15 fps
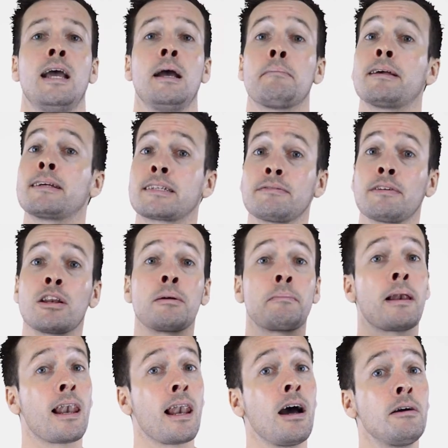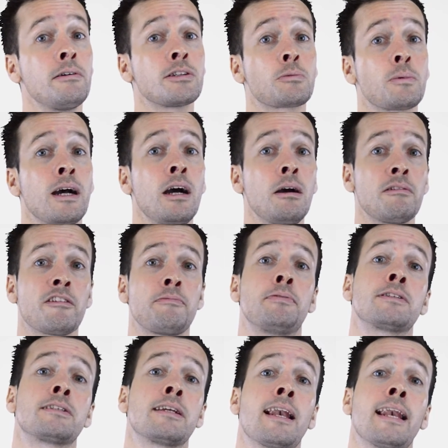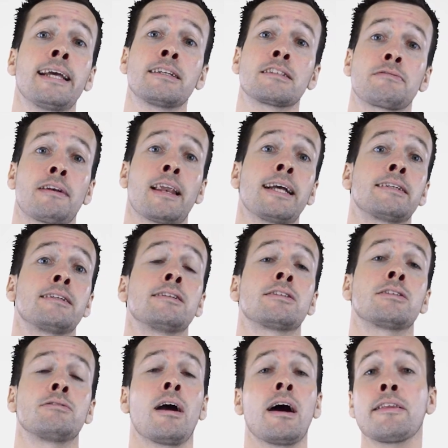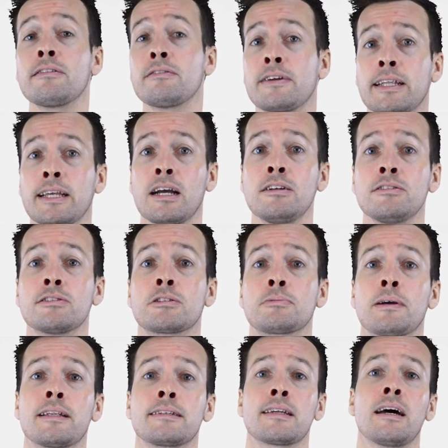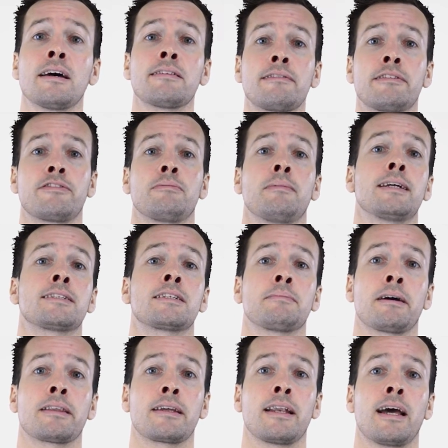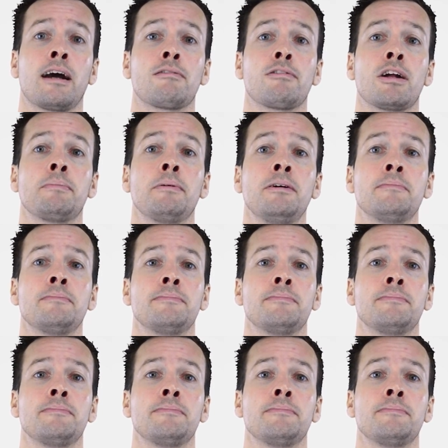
Please have a look below as well where I've put in links relating to other videos as well as other information about the NAO robot.